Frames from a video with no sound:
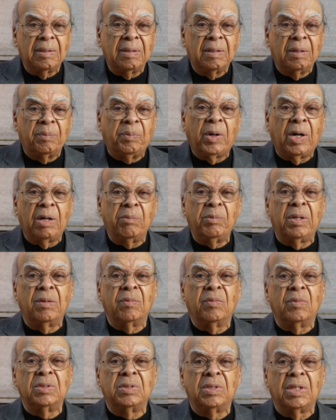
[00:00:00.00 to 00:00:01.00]
apartment.
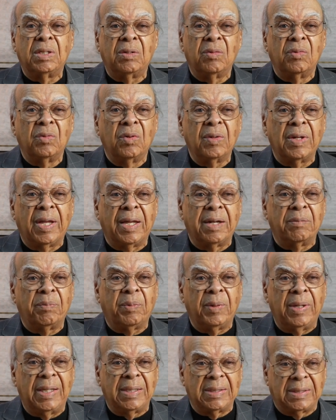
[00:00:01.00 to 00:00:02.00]
It was at the Rhode Island
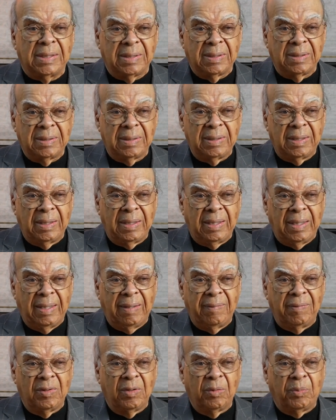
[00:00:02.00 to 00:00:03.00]
Plaza
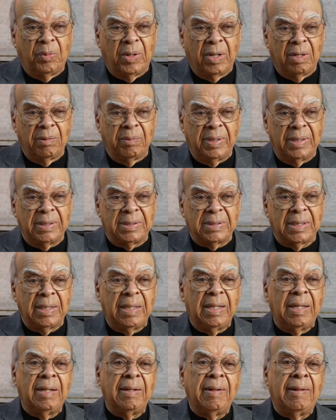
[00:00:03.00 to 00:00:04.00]
Avenue Apartments.
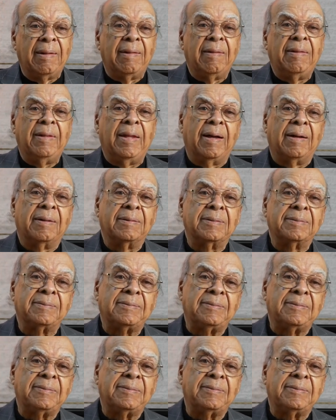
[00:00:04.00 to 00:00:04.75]
Now,